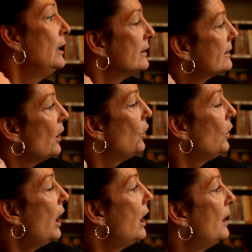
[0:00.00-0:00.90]

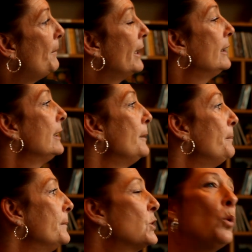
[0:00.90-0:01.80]
So I ended up
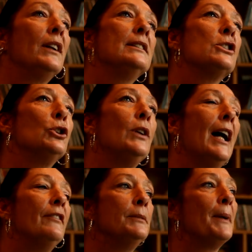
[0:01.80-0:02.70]
22
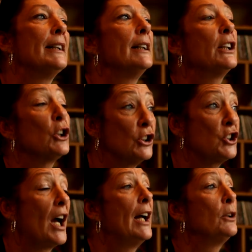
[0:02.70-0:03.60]
having my third
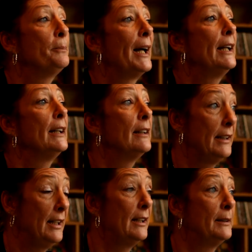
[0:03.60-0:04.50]
child by
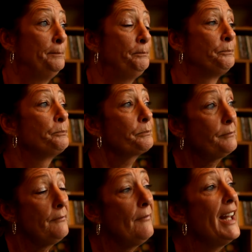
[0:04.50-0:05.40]
him,
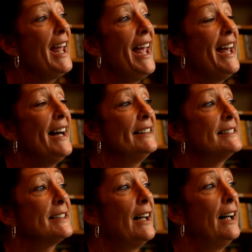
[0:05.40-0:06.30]
and
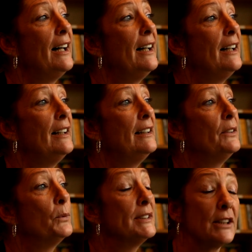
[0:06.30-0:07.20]

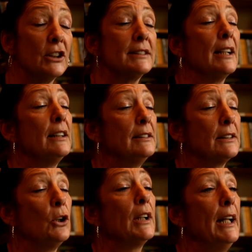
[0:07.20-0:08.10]
we started selling
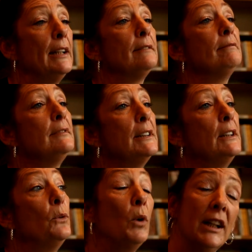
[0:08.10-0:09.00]
cocaine.
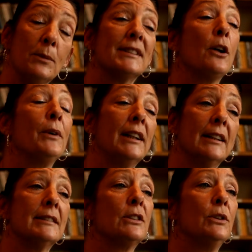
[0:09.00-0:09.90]
Well, he was already
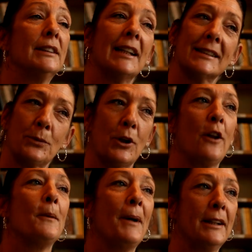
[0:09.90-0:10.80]
into it. That's where
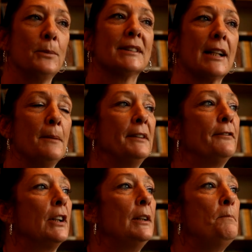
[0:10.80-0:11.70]
all the money was coming
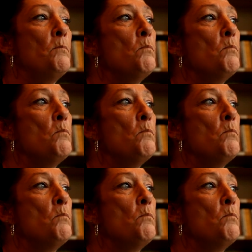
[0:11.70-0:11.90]
from.